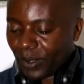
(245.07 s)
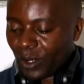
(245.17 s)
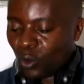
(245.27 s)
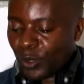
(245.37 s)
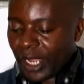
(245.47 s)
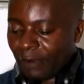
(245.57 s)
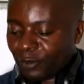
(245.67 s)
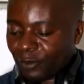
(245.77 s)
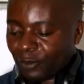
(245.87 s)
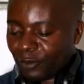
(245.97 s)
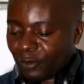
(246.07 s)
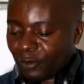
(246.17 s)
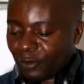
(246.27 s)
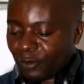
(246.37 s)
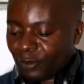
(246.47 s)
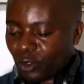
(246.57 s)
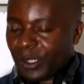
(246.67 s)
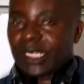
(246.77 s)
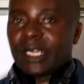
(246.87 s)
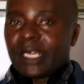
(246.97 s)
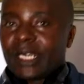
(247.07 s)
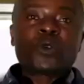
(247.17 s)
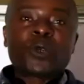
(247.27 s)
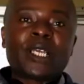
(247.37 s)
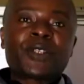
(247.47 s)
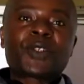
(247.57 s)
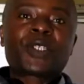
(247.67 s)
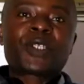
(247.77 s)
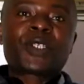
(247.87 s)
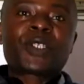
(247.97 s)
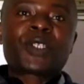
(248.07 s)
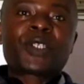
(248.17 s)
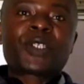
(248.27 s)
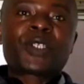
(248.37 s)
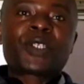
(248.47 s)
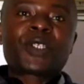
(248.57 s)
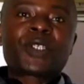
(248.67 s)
We have topics like, for example, calculus,